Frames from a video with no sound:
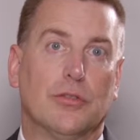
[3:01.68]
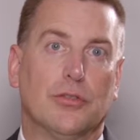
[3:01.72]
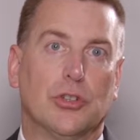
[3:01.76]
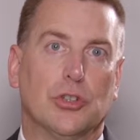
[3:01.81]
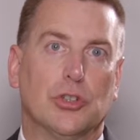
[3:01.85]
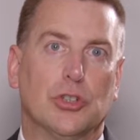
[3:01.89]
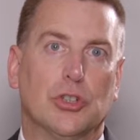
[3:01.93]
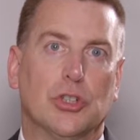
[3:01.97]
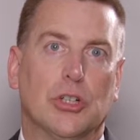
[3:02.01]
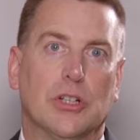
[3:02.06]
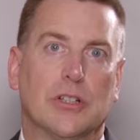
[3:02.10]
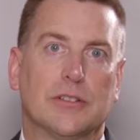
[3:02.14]
if you
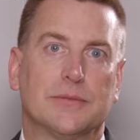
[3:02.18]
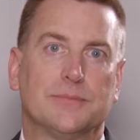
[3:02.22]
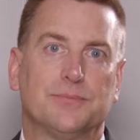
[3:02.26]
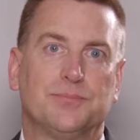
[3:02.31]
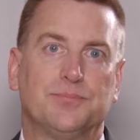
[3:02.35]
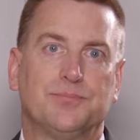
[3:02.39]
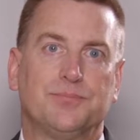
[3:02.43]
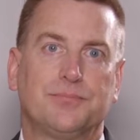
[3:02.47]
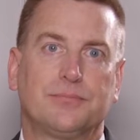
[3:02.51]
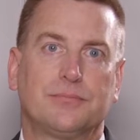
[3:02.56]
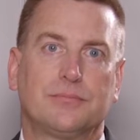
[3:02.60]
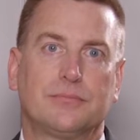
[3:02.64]
look.
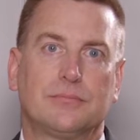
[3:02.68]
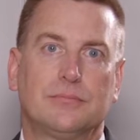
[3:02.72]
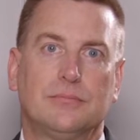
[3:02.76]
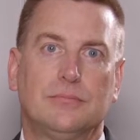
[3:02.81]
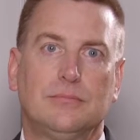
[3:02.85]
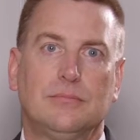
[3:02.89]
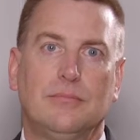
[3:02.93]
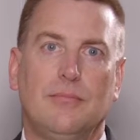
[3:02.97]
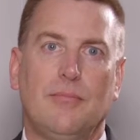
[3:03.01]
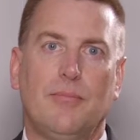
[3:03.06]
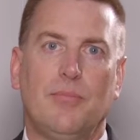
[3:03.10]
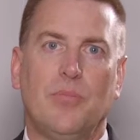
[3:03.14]

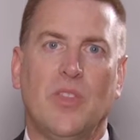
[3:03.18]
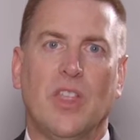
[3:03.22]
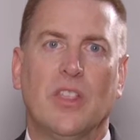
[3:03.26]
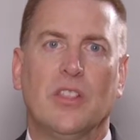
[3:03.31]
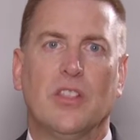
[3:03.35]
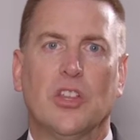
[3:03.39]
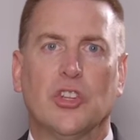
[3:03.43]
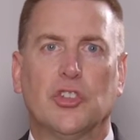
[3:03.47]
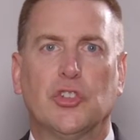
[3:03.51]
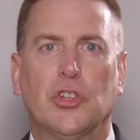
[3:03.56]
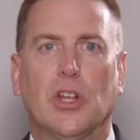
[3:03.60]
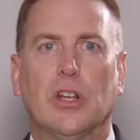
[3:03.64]

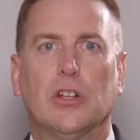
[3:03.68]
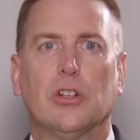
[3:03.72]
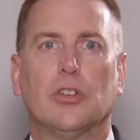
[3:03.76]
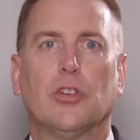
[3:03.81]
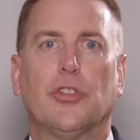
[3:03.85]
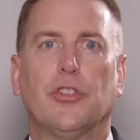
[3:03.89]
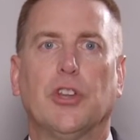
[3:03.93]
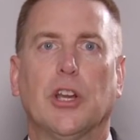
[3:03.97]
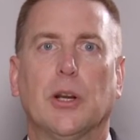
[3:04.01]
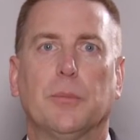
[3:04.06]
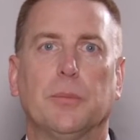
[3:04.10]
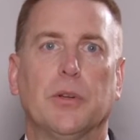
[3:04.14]
The cellular
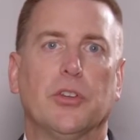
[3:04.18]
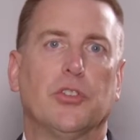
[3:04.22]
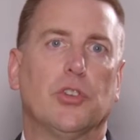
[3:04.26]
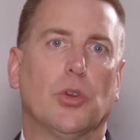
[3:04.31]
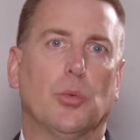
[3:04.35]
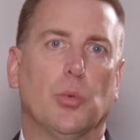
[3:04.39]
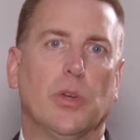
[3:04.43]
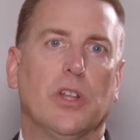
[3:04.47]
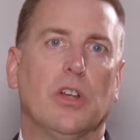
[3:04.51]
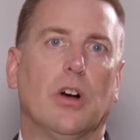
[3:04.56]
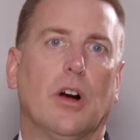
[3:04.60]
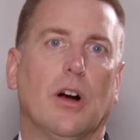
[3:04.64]
therapies
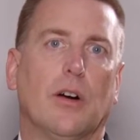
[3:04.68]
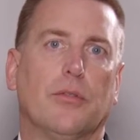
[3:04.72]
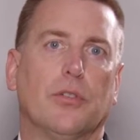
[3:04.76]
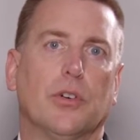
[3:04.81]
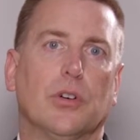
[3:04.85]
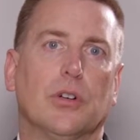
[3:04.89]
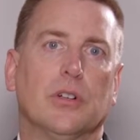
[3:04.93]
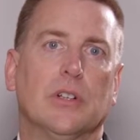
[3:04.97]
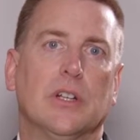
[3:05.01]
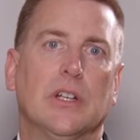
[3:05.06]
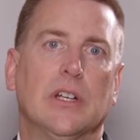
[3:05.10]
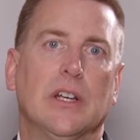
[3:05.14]
that we
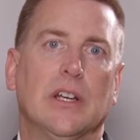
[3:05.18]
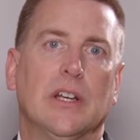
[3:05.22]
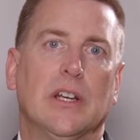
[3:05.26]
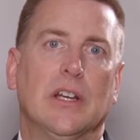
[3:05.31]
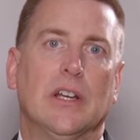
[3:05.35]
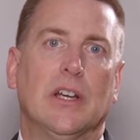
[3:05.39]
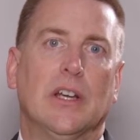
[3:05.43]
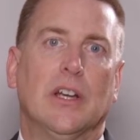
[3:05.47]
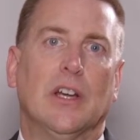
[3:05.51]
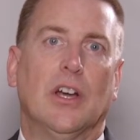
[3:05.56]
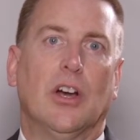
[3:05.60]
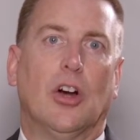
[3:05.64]
offer
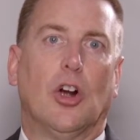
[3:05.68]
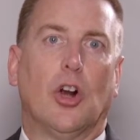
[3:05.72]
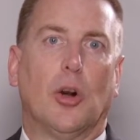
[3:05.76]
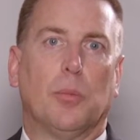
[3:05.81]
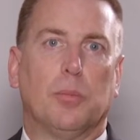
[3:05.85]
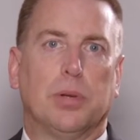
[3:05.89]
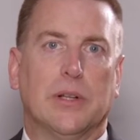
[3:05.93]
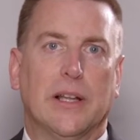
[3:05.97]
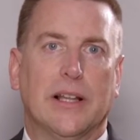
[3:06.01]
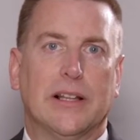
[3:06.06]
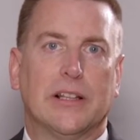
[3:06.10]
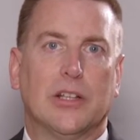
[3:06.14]
are
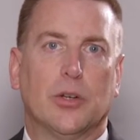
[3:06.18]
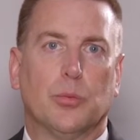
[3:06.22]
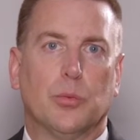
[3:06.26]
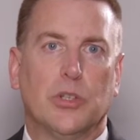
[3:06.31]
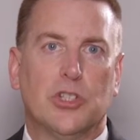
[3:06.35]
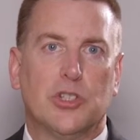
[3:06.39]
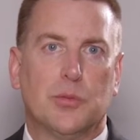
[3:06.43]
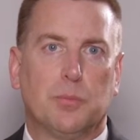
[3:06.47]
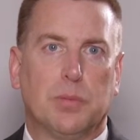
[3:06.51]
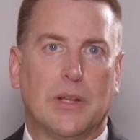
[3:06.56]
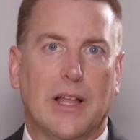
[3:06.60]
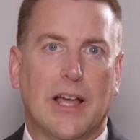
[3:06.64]

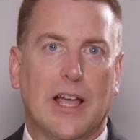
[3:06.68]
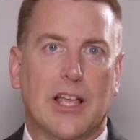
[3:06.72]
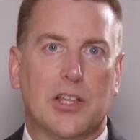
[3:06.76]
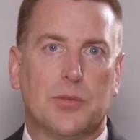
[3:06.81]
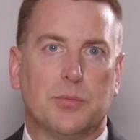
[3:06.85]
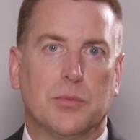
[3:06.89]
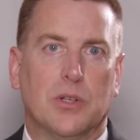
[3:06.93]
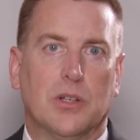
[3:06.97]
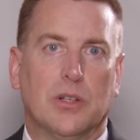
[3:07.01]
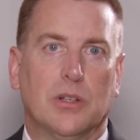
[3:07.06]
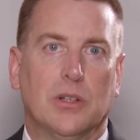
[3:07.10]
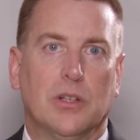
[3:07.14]
platelet-rich
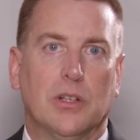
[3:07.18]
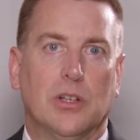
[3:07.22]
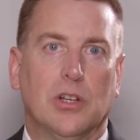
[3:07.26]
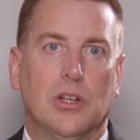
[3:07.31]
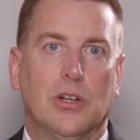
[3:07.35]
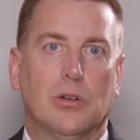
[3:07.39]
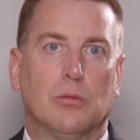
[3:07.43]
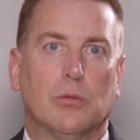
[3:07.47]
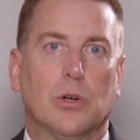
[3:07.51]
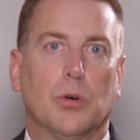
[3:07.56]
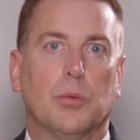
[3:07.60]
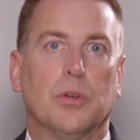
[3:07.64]
plasma,
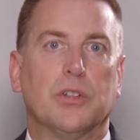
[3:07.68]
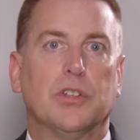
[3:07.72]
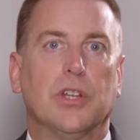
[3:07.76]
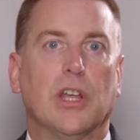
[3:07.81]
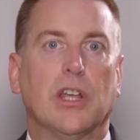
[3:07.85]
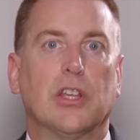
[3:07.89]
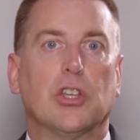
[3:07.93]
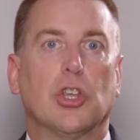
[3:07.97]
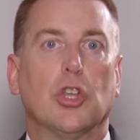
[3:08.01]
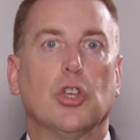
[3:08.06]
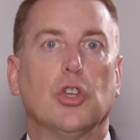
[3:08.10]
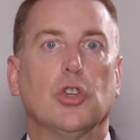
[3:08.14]
where we
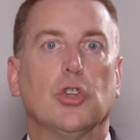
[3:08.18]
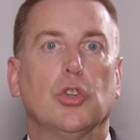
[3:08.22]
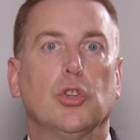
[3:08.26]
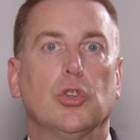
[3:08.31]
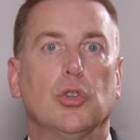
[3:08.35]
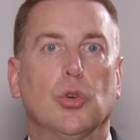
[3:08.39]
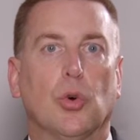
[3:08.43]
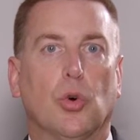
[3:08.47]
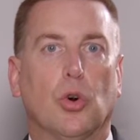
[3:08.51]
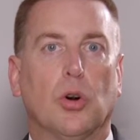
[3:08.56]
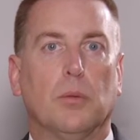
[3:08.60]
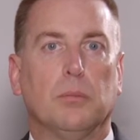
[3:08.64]
take
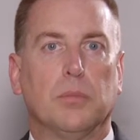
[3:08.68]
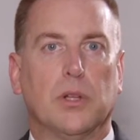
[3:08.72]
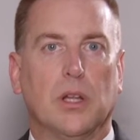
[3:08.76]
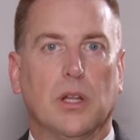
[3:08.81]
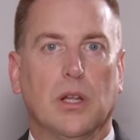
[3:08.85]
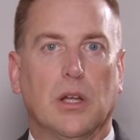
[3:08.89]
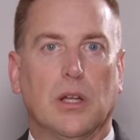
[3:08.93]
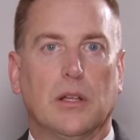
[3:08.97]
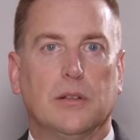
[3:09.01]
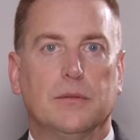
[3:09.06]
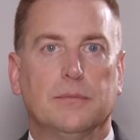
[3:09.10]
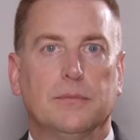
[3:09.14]
your
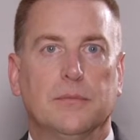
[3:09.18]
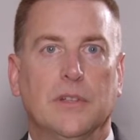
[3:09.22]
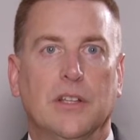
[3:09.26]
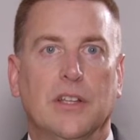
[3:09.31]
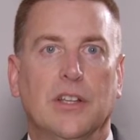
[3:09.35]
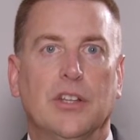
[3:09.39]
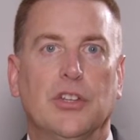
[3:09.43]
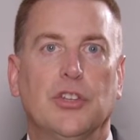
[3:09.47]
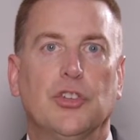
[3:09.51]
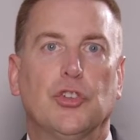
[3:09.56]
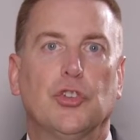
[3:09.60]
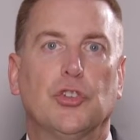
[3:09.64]
blood,
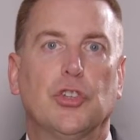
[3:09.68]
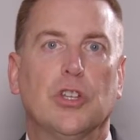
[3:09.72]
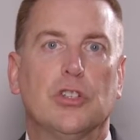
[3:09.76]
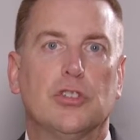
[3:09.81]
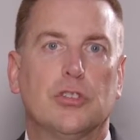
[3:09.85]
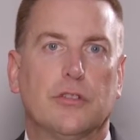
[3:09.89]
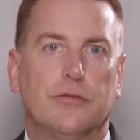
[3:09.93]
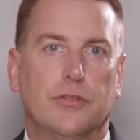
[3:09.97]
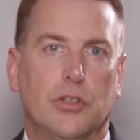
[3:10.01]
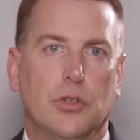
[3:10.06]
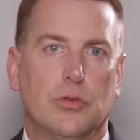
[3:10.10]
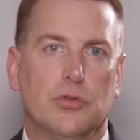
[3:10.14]

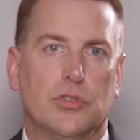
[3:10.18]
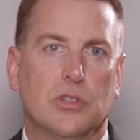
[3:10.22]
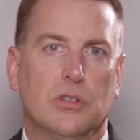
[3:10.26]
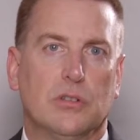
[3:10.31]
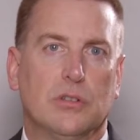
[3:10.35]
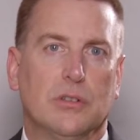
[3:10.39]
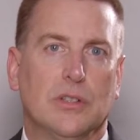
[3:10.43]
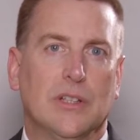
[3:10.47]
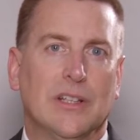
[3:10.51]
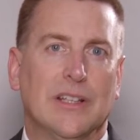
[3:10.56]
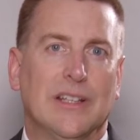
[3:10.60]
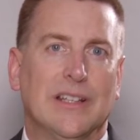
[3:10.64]
centrifuge it,
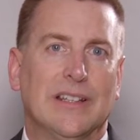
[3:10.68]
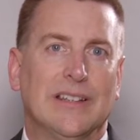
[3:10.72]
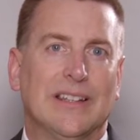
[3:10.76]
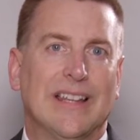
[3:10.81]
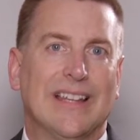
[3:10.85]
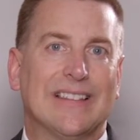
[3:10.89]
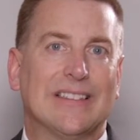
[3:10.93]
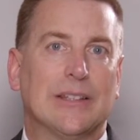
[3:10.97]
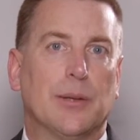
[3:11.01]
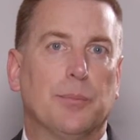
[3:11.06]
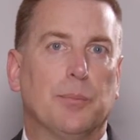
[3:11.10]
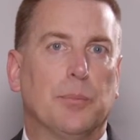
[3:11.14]

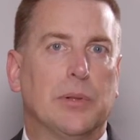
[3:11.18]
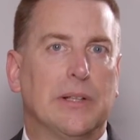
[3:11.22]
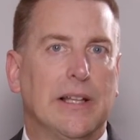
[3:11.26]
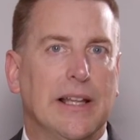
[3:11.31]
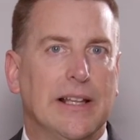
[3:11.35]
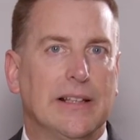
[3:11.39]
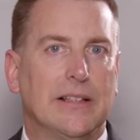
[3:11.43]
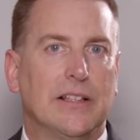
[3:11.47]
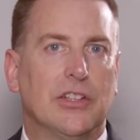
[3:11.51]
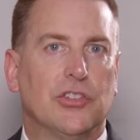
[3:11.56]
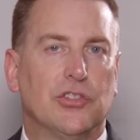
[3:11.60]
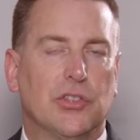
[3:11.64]
take the
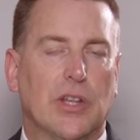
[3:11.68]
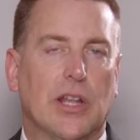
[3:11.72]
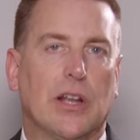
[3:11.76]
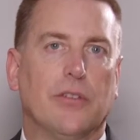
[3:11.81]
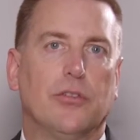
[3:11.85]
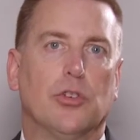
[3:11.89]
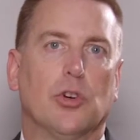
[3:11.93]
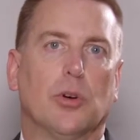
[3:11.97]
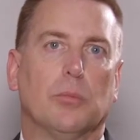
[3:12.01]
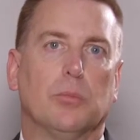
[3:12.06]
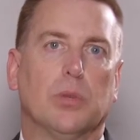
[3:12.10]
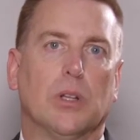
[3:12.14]
platelets out of
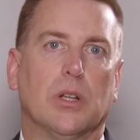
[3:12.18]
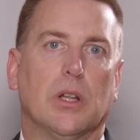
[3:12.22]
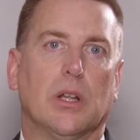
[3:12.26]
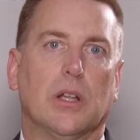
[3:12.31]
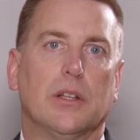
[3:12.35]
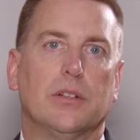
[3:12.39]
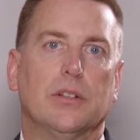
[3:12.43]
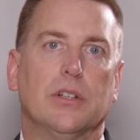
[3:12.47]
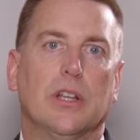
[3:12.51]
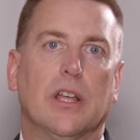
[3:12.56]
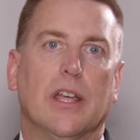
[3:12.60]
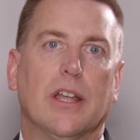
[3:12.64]
your
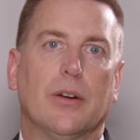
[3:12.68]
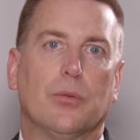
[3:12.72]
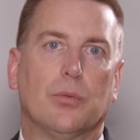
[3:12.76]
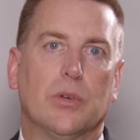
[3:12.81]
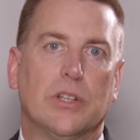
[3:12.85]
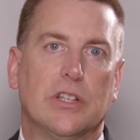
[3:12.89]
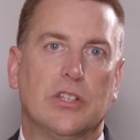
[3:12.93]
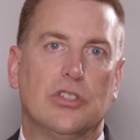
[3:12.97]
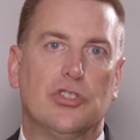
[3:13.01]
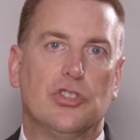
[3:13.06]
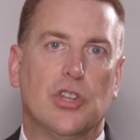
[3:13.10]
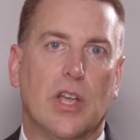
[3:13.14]
blood, and
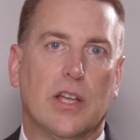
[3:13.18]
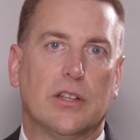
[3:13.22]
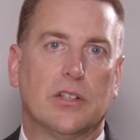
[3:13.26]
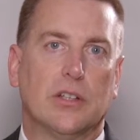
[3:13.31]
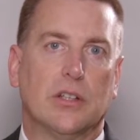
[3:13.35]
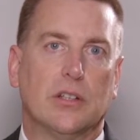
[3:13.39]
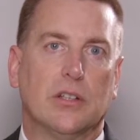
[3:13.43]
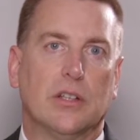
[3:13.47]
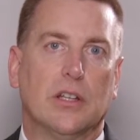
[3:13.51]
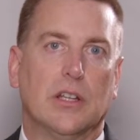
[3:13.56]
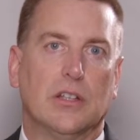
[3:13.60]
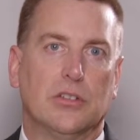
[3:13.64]
re-inject
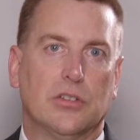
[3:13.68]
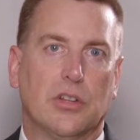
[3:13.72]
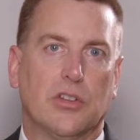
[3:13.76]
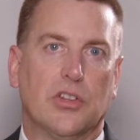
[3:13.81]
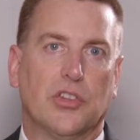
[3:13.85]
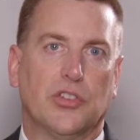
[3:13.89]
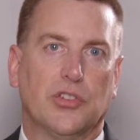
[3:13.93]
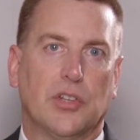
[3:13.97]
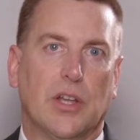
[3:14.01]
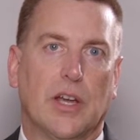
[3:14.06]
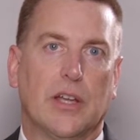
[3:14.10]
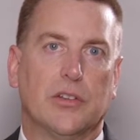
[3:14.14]
it into the
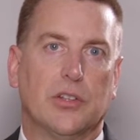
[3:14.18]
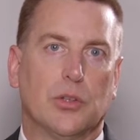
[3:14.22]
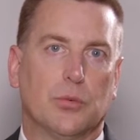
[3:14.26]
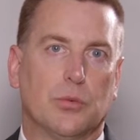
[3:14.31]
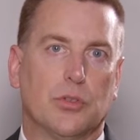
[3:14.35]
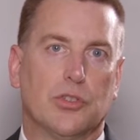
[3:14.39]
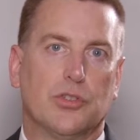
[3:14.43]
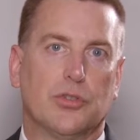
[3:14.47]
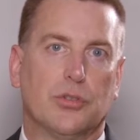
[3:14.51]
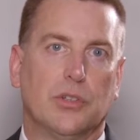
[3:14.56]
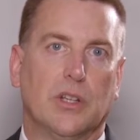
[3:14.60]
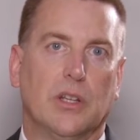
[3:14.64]
site that
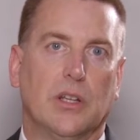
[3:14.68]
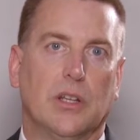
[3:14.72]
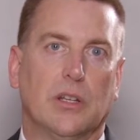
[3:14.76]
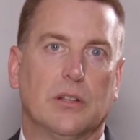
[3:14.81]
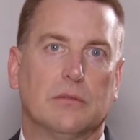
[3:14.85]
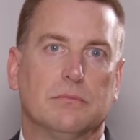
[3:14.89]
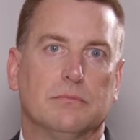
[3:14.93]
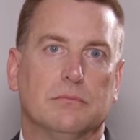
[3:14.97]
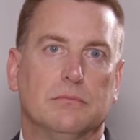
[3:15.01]
we're treating.